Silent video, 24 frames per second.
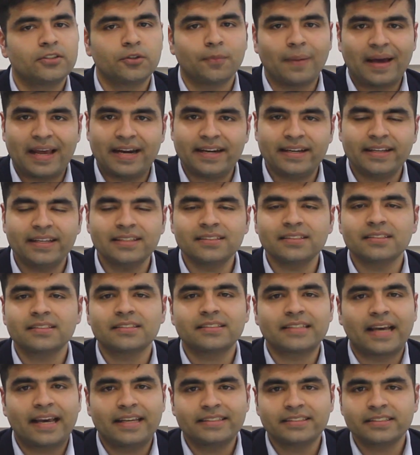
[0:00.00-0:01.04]

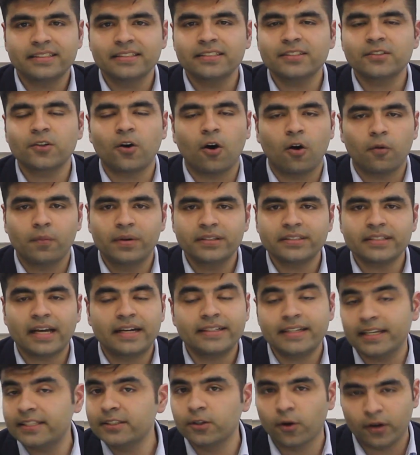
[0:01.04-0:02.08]
humanities, sciences, commerce
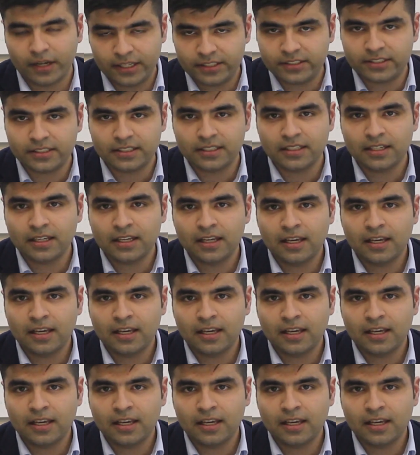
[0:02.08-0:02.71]
and technology.